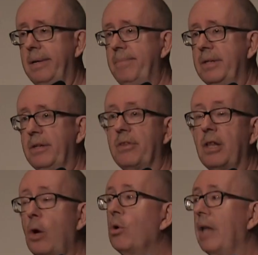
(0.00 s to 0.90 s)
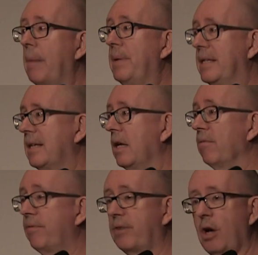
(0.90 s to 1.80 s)
the local app
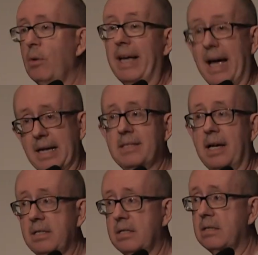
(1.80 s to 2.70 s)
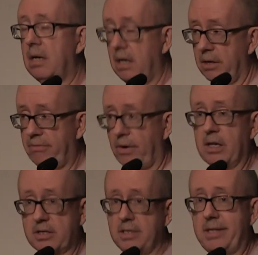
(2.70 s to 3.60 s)
itself can only access the
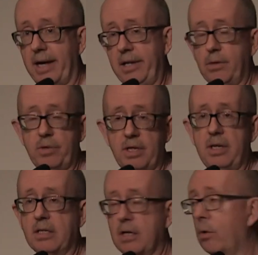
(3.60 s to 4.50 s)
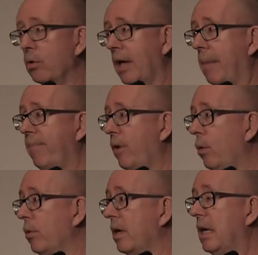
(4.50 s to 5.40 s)
files contained within its local app
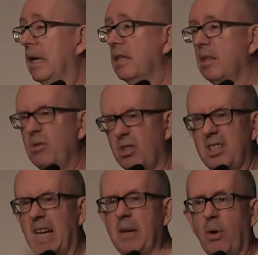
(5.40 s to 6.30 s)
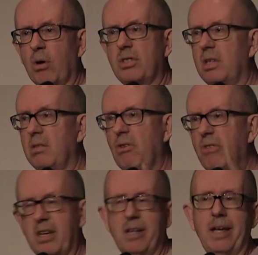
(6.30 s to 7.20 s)
folder. So it's sort of sandboxed,
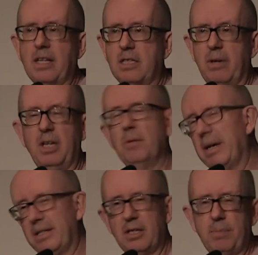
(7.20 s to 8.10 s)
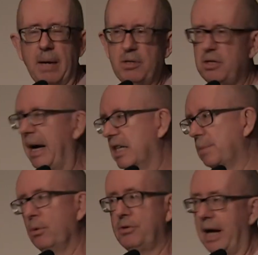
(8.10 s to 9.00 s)
nothing can get to it. You might still be able to
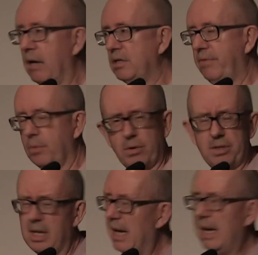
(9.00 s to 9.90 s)
export it out if you want,